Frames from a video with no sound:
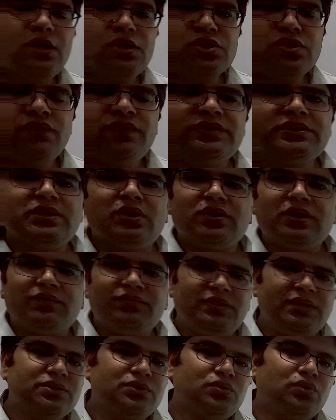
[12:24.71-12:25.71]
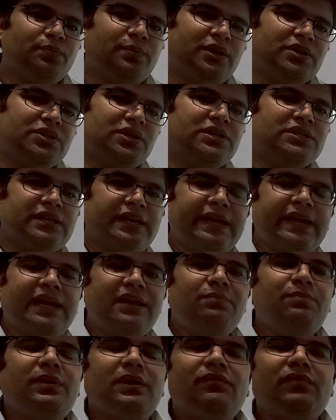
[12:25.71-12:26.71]
So which out of these two patients, A
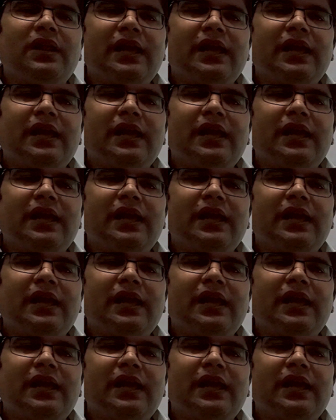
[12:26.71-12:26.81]
and B,